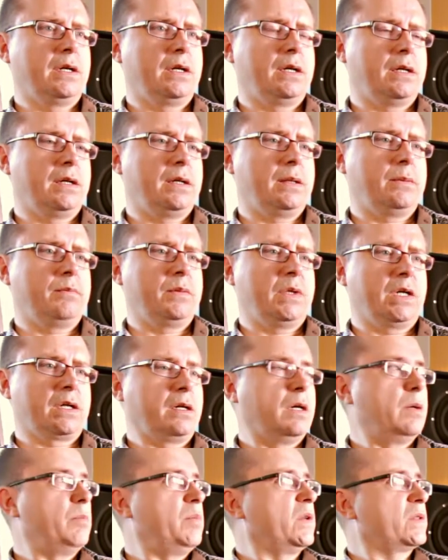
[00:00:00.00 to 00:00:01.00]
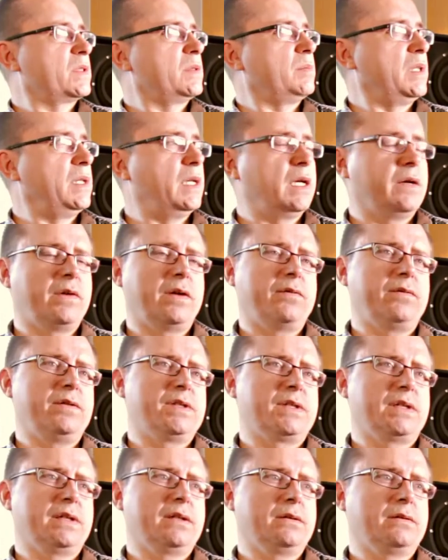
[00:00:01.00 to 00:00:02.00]
I can't possibly have
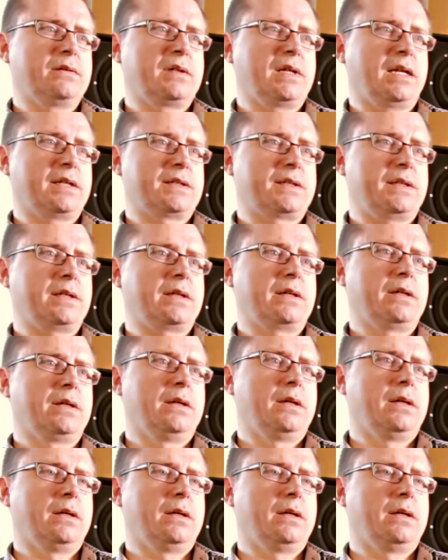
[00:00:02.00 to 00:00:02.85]
every single classic,